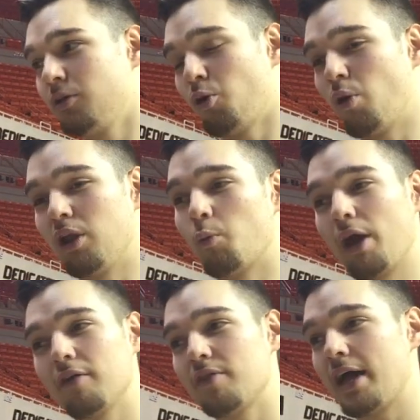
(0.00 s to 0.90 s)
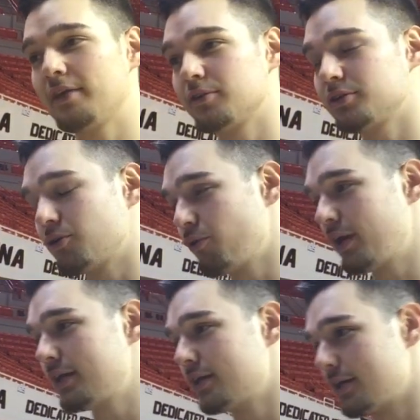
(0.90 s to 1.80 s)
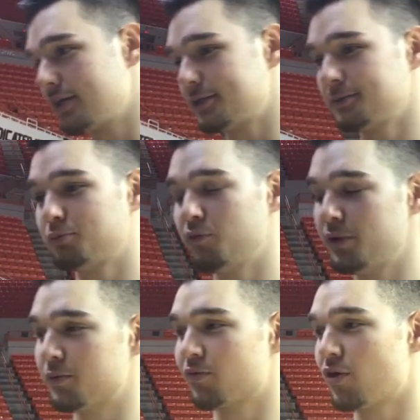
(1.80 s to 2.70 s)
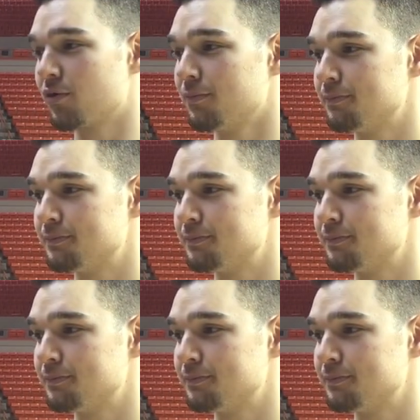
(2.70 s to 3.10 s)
well aware of that, and they're ready to prove people wrong.